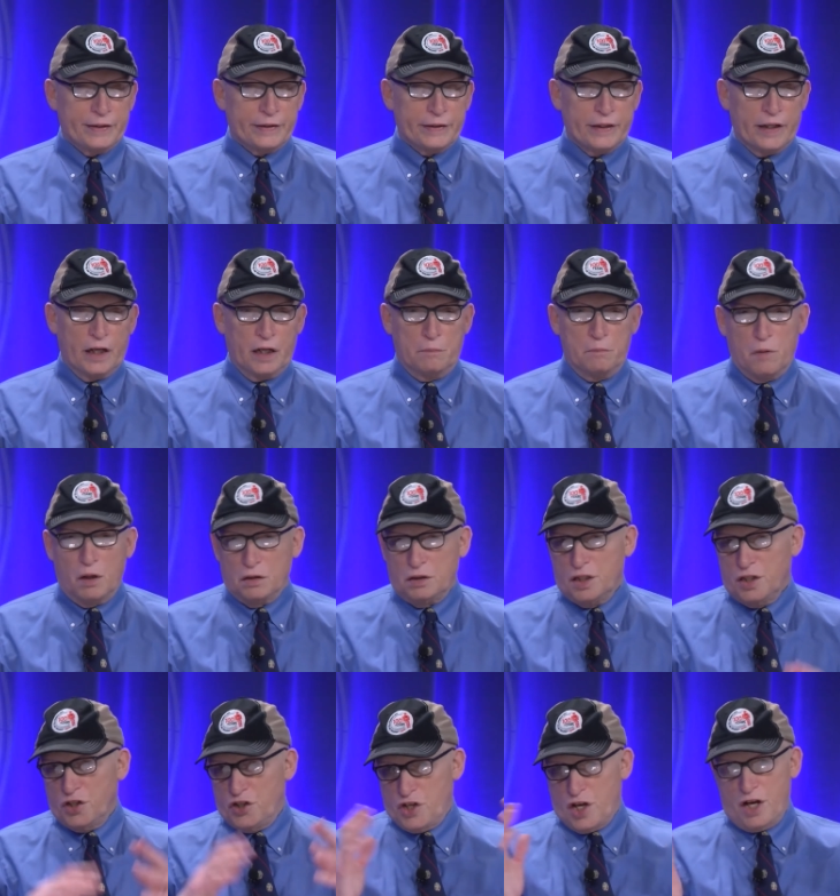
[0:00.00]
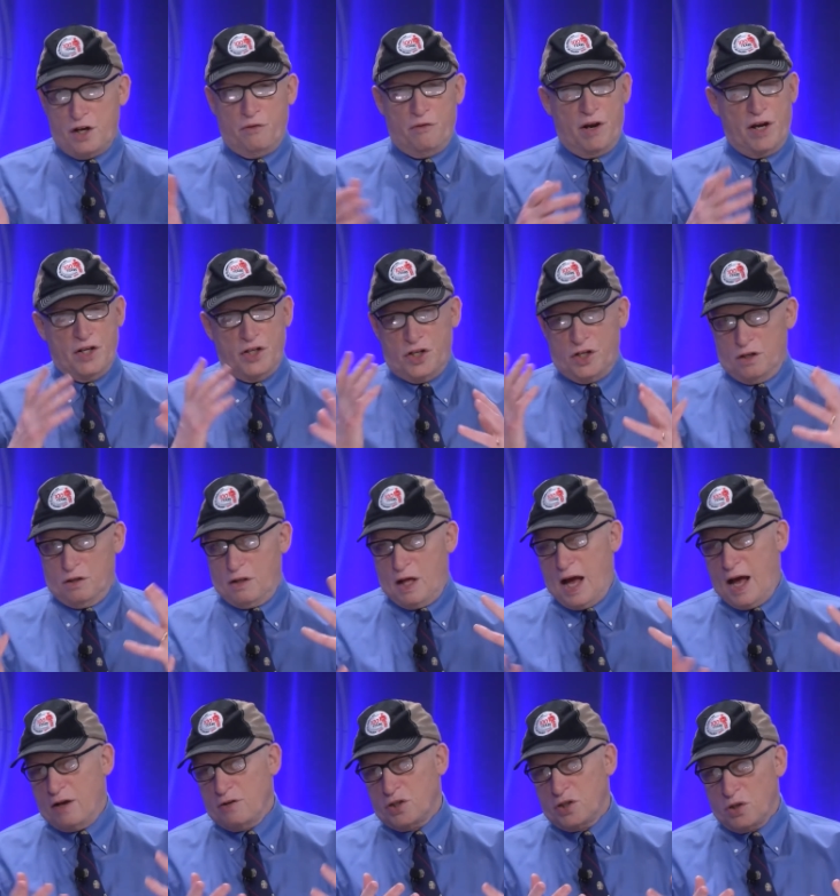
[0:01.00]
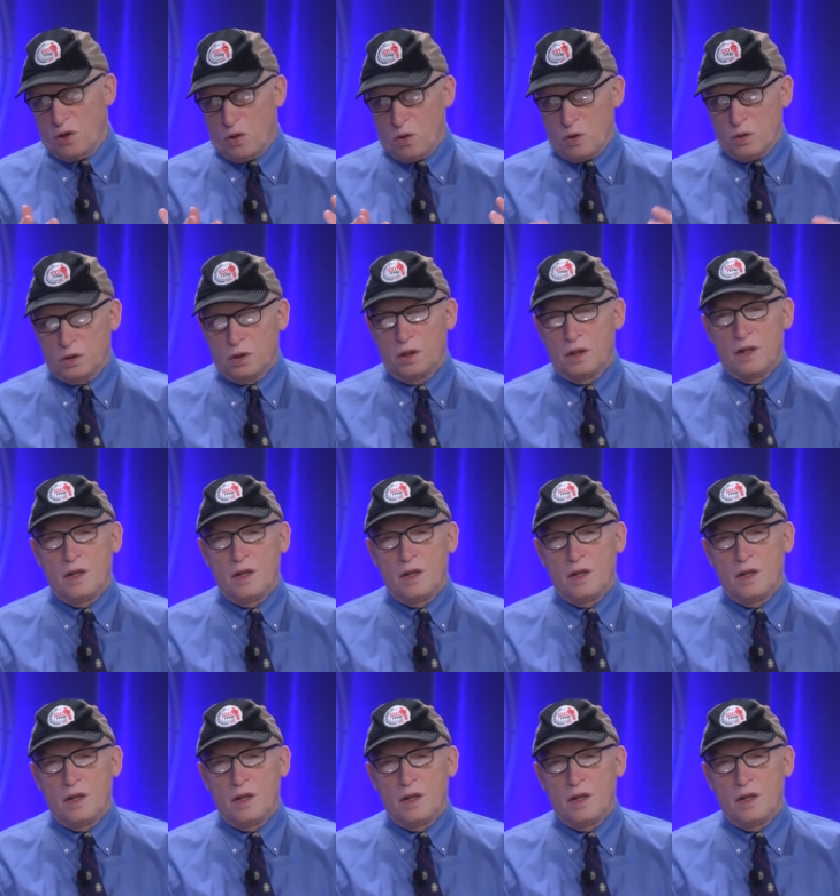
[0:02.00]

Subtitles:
a multi-generational household,